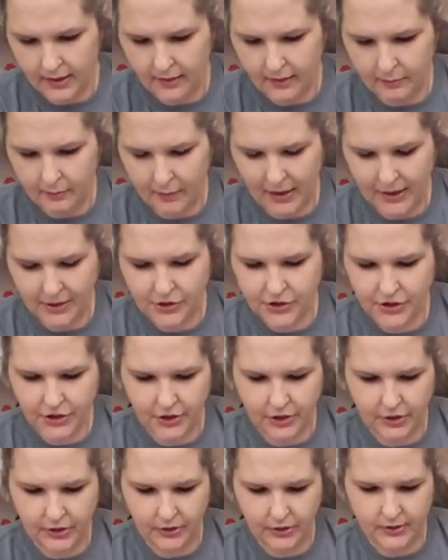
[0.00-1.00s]
And make sure
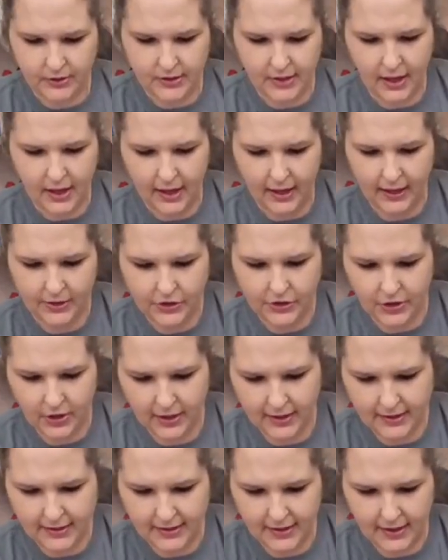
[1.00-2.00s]
you use a high
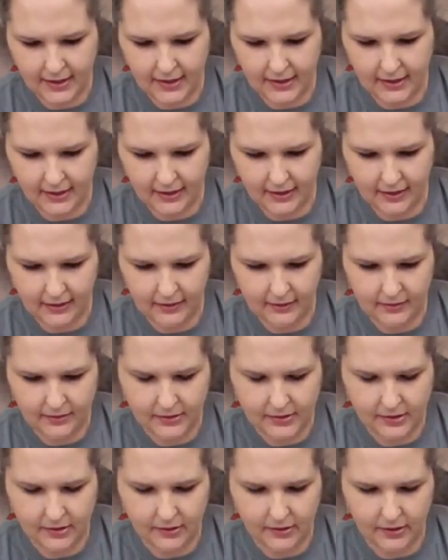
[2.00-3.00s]
dry setting
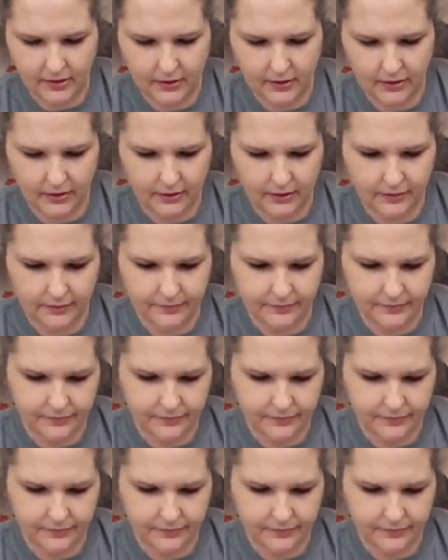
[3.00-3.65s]
so that you're